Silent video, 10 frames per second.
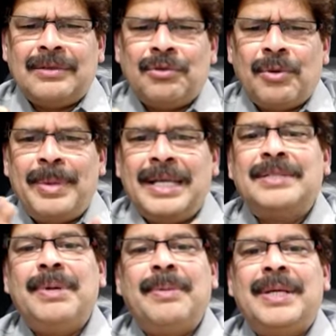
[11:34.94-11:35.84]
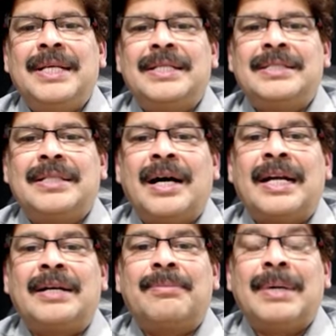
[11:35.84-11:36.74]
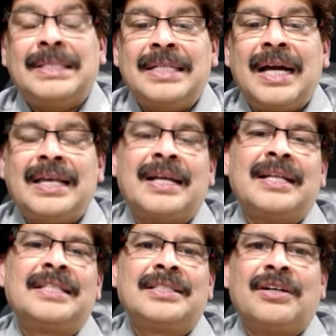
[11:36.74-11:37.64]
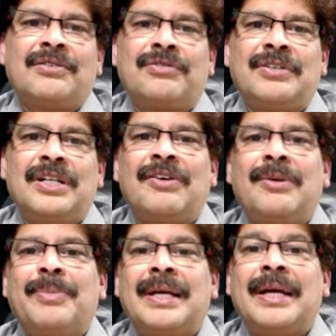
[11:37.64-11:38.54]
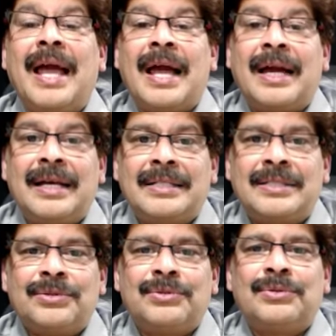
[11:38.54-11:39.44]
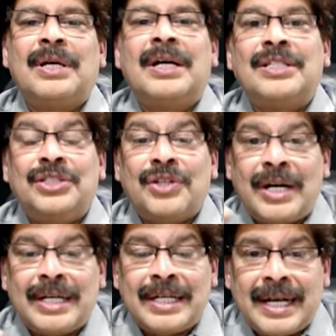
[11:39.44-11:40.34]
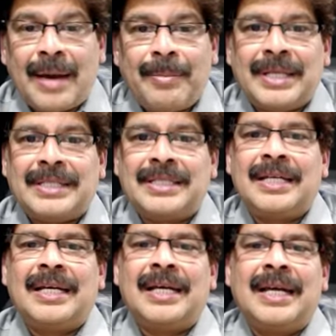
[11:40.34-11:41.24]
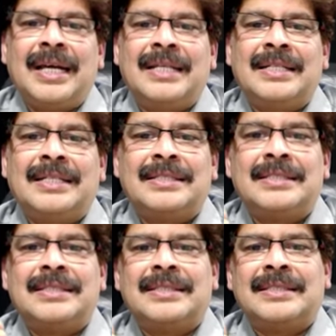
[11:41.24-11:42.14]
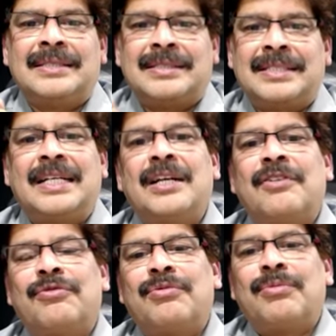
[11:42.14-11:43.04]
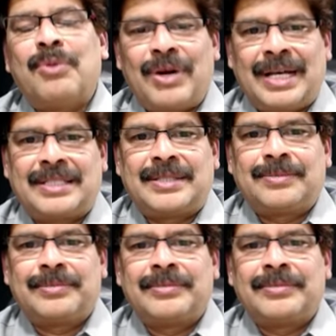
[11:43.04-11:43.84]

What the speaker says: obese babies are at much higher risk of developing aggressive joint damage in setting of bow legs.